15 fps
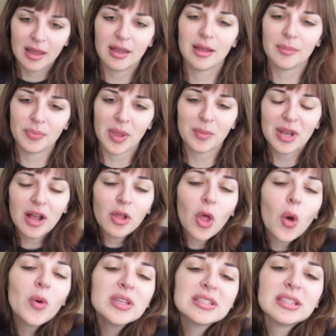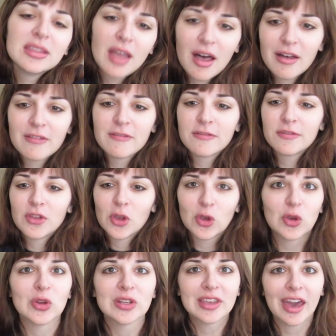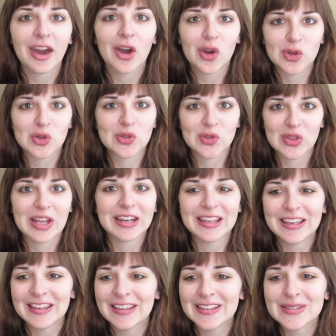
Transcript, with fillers: um, I mean, I'll always love a good character study.